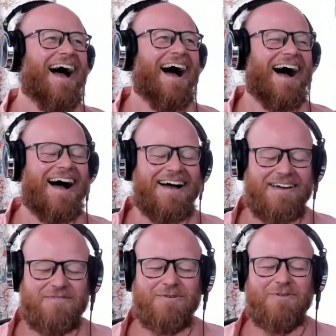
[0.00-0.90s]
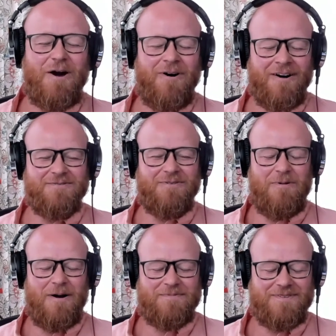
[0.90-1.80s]
If you go onto
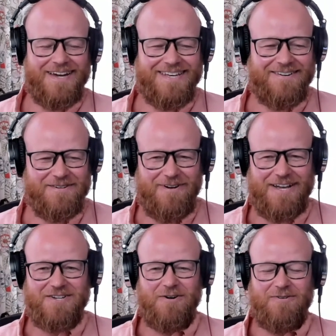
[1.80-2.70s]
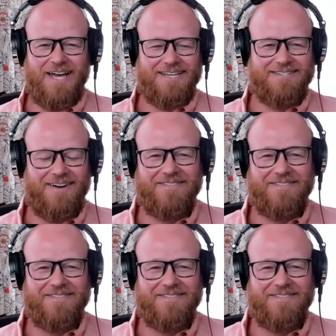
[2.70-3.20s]
our website, there's a great showcase on